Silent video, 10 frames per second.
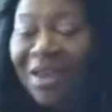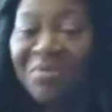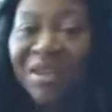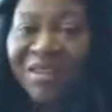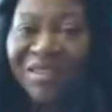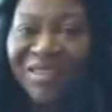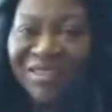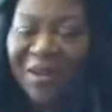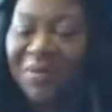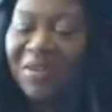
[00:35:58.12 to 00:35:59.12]
I
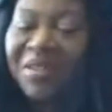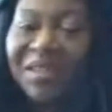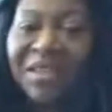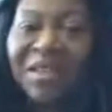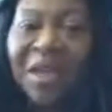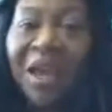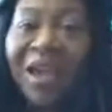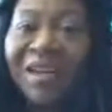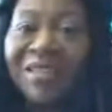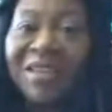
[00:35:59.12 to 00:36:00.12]
immediately stopped using it,
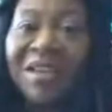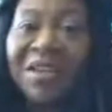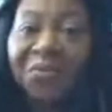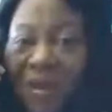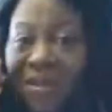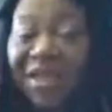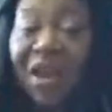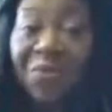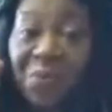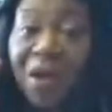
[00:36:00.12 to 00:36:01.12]
and
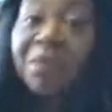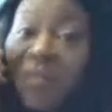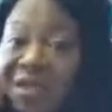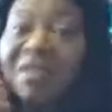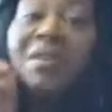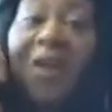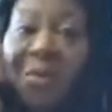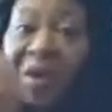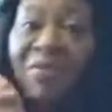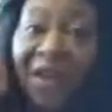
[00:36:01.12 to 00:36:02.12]
I rub this
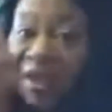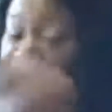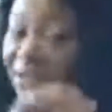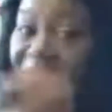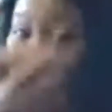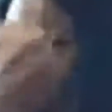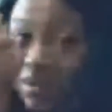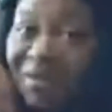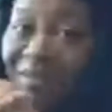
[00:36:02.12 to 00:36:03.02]
on my face.